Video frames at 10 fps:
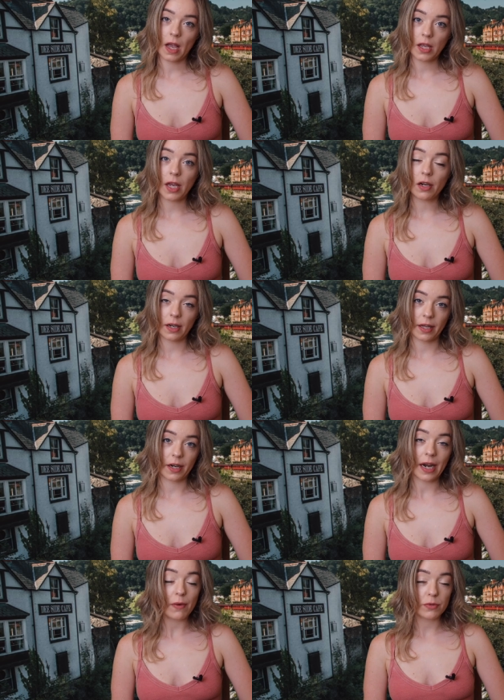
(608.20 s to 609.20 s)
A year
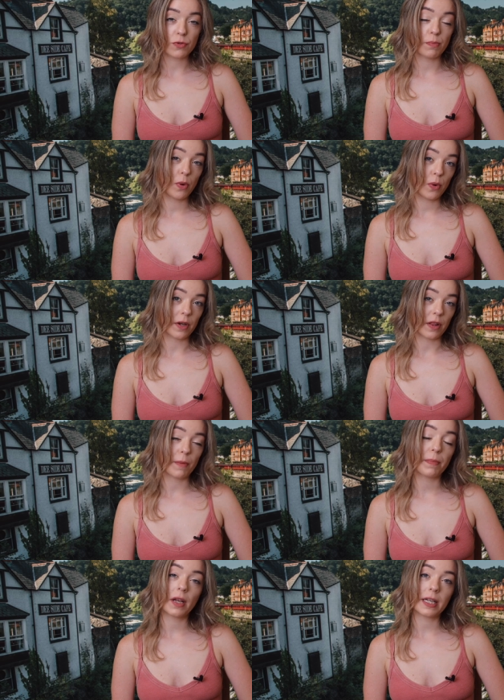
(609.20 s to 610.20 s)
later, it was reported the
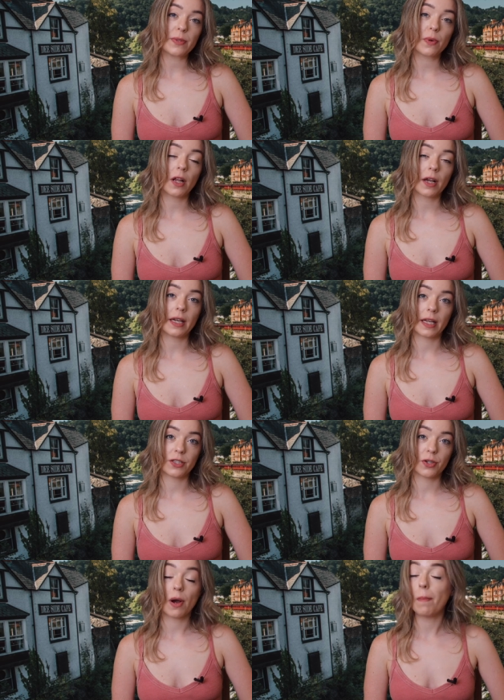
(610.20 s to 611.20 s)
police were looking
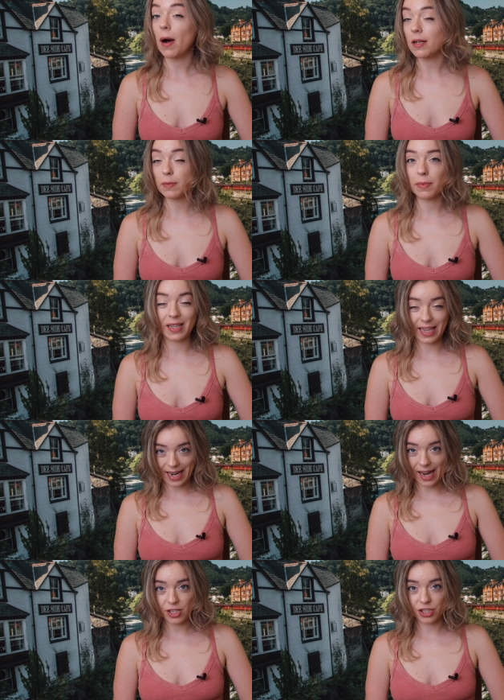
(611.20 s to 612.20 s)
into a possible
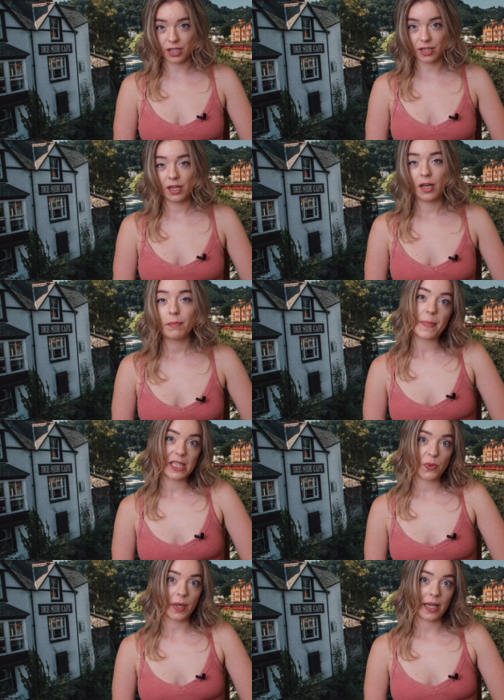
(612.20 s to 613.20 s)
connection
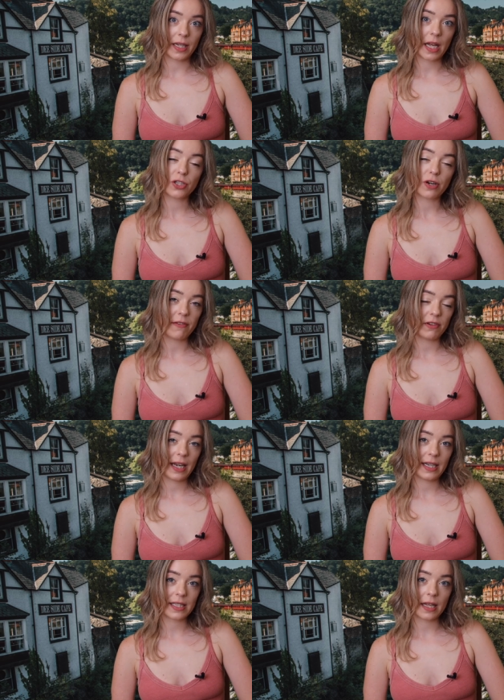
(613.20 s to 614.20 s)
between
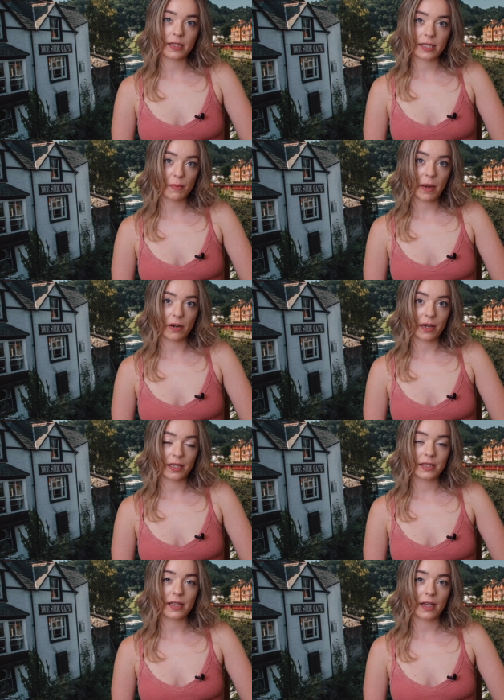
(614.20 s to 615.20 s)
Travelling's disappearance